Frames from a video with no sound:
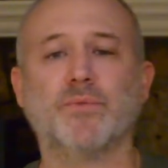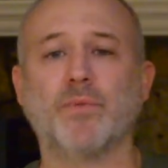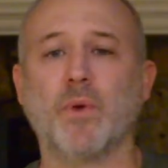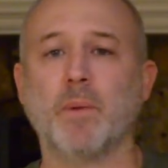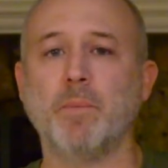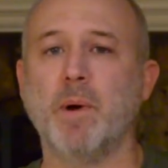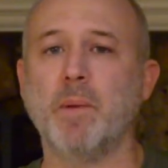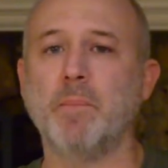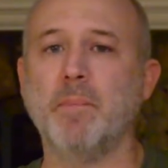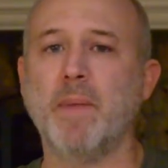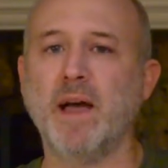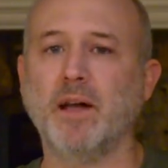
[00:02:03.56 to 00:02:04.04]

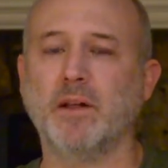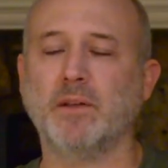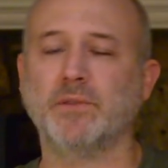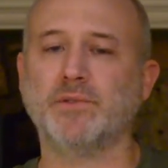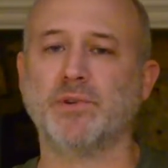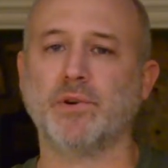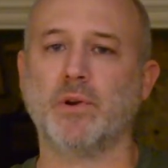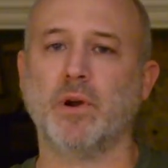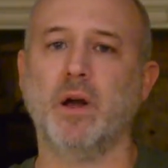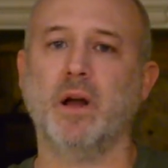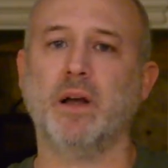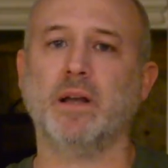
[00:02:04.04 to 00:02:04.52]
from a mail
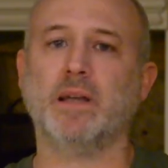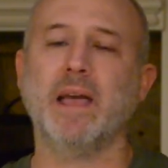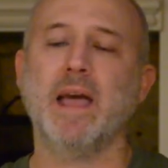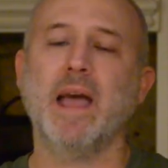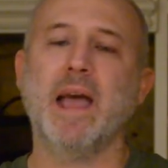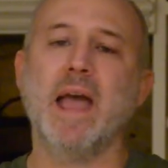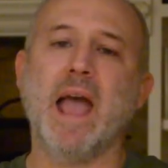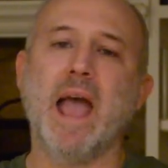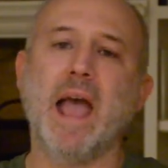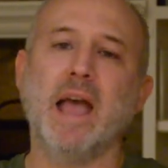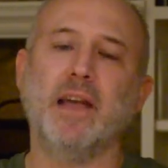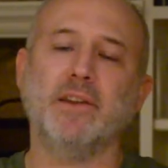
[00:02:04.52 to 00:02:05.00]
truck,
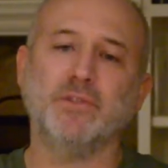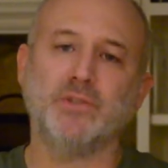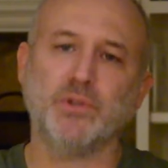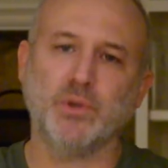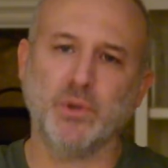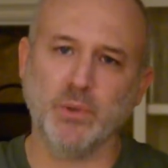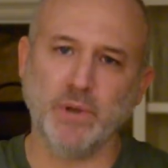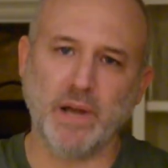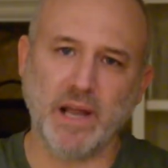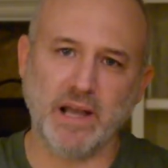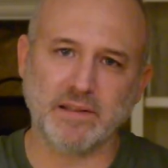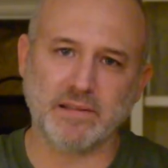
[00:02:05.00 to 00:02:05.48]
and
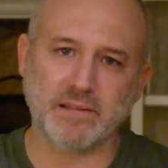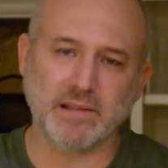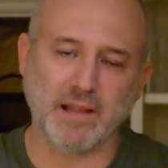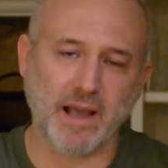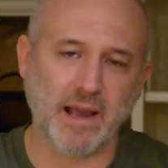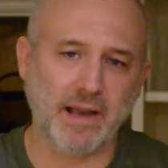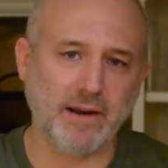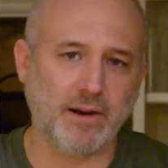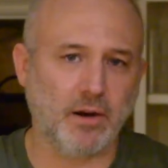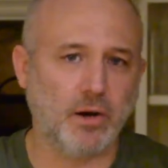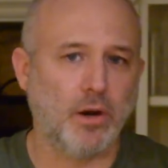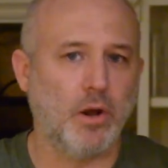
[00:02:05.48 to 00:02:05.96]
2 days
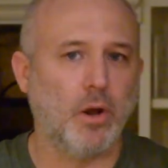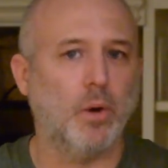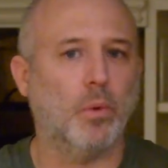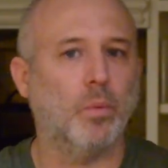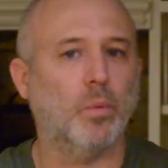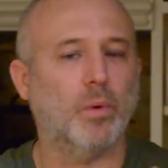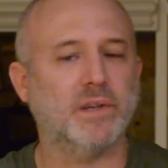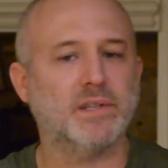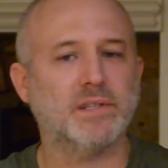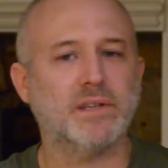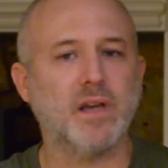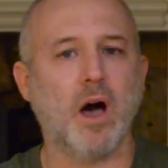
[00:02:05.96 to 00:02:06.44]
later
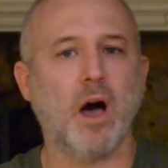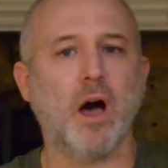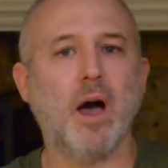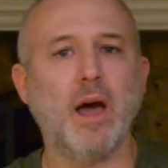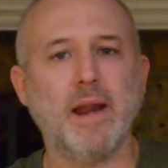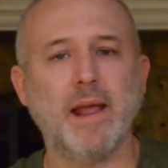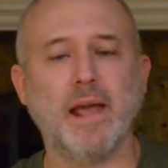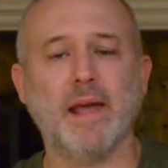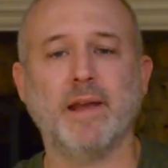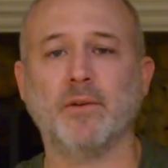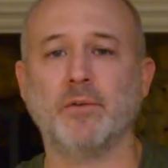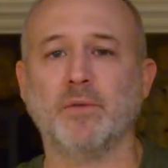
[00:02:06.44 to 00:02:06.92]
was
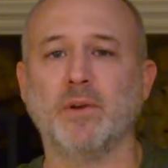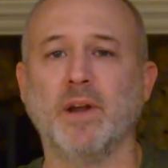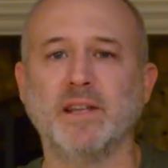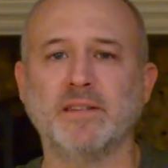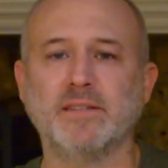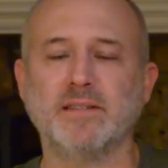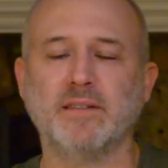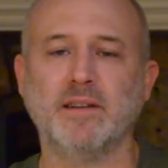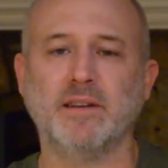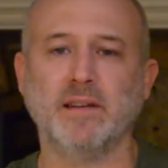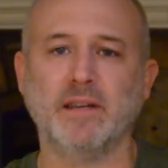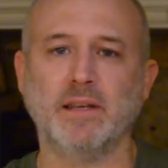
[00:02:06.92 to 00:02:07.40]
caught and
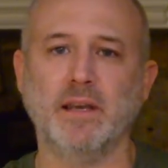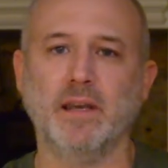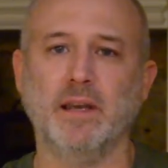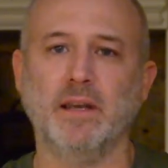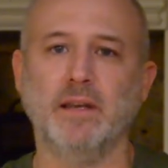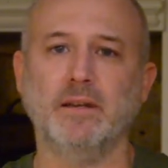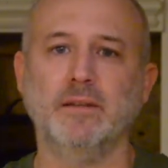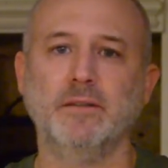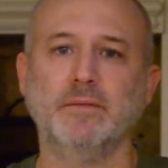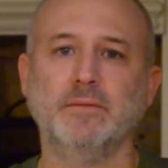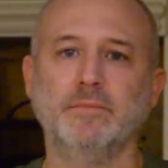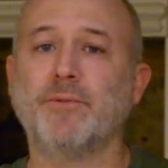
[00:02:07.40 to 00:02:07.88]
arrested
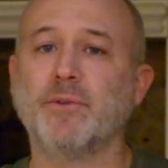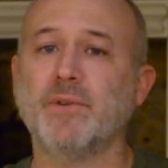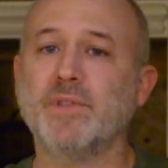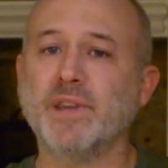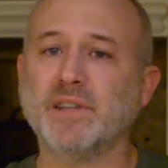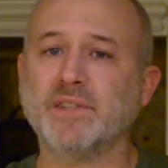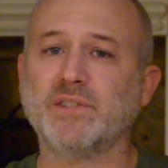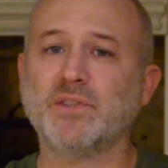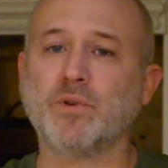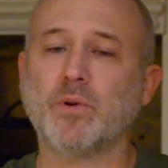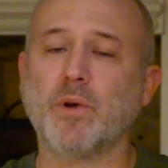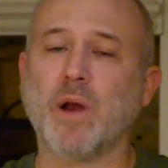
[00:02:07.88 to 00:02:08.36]
again. For
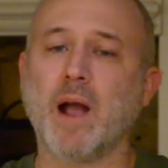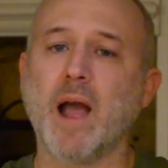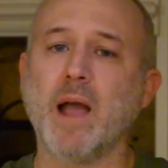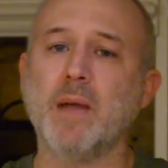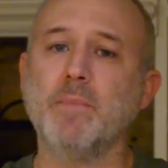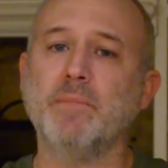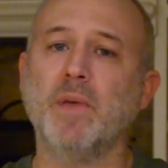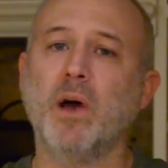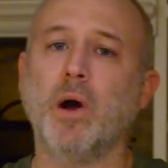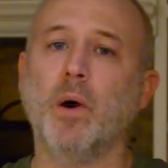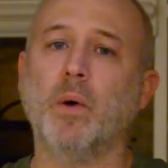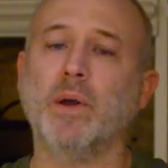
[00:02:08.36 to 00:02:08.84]
this
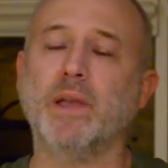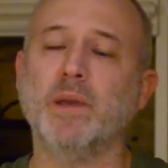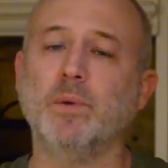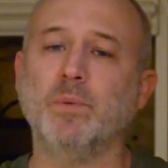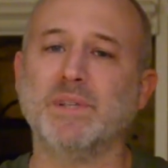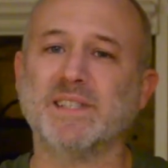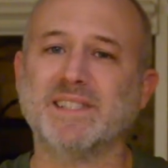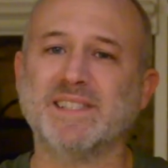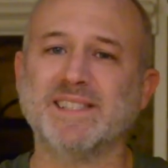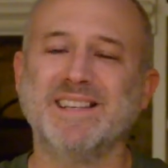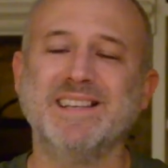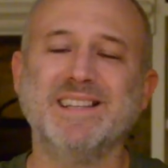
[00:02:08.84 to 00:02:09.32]
crime, though, he
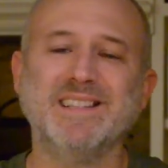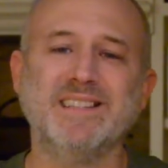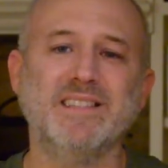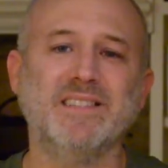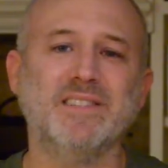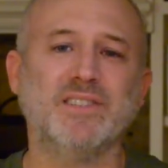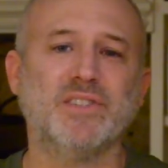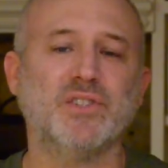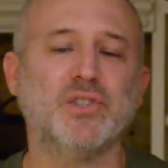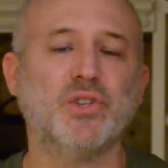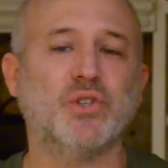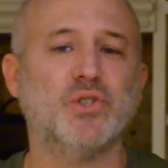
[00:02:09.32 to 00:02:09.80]
was
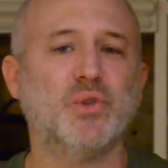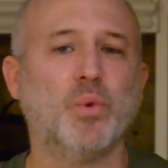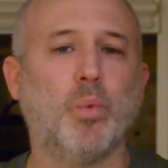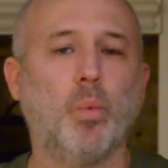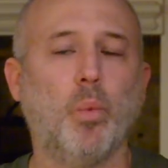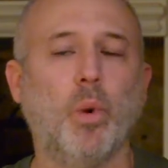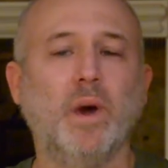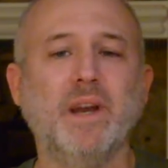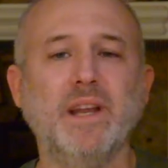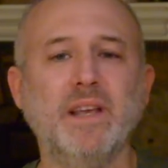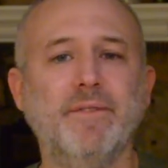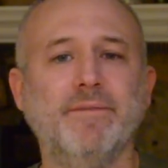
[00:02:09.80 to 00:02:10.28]
sentenced to
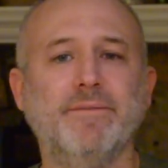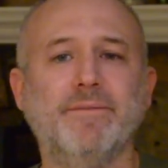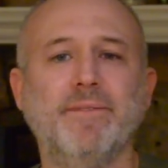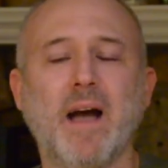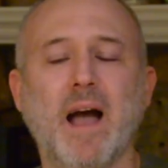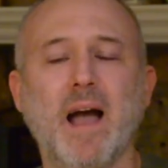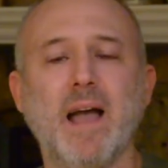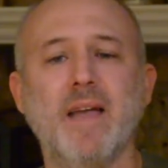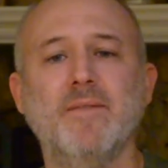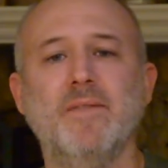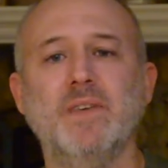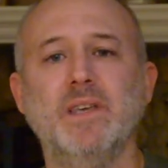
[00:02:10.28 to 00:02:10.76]

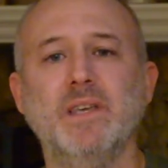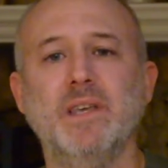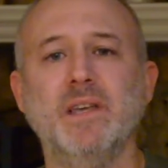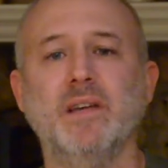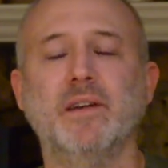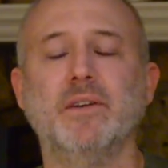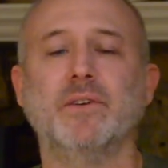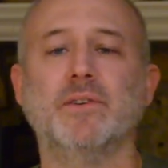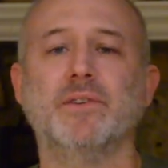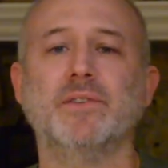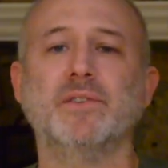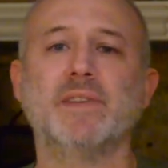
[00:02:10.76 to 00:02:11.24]
25
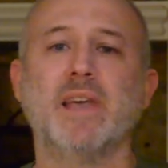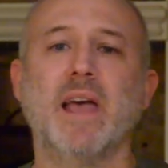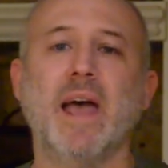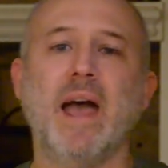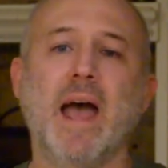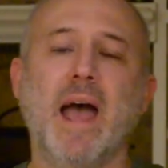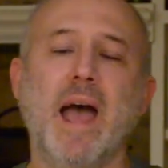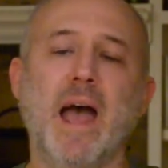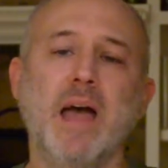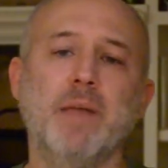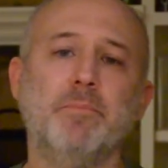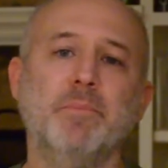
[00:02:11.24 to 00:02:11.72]
years
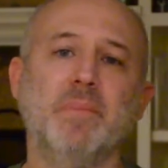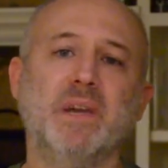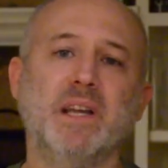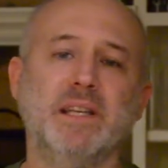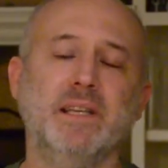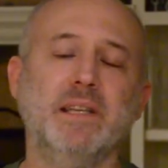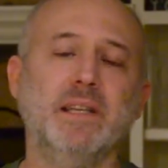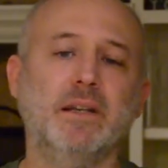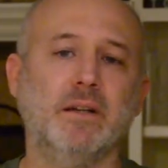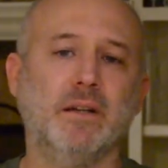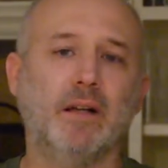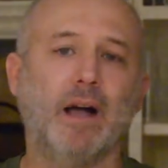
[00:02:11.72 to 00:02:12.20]
at
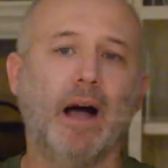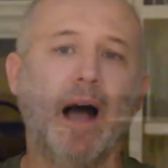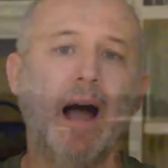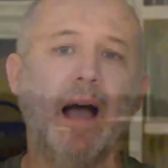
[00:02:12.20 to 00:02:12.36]
McNeil